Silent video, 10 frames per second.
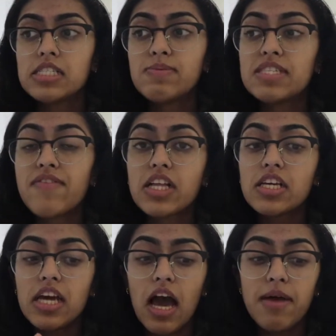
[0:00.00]

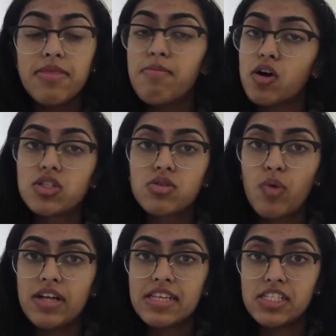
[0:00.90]
Specifically, the most
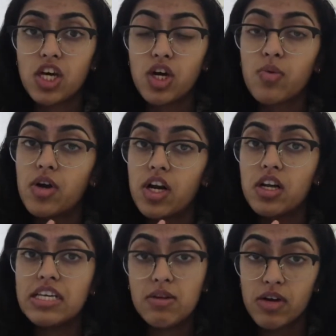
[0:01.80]
ones I took were
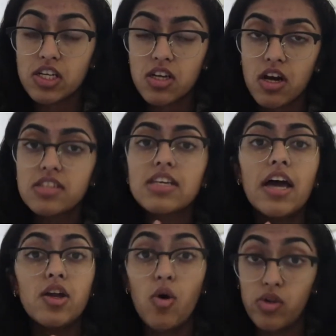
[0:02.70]
e-rickshaws
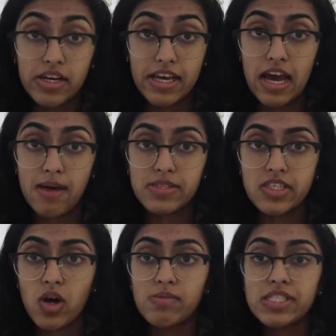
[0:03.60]
and Ola cabs.
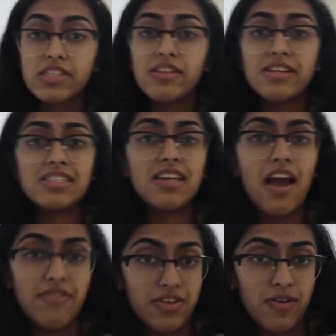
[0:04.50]
So I'm just going to list
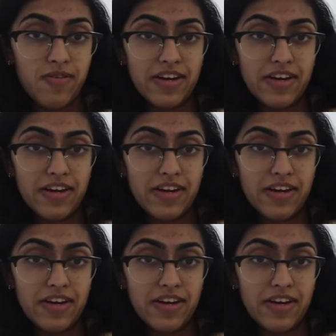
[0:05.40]
everything over